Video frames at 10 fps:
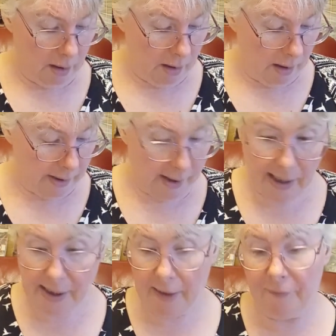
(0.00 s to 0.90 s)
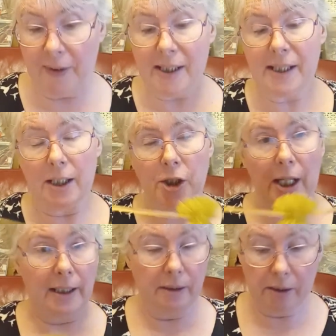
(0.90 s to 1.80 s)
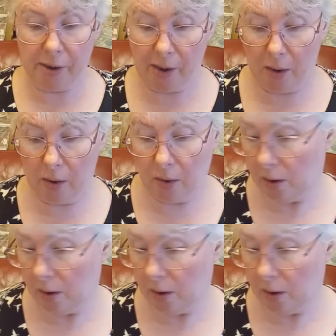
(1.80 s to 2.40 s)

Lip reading: So that's it for the stitching. So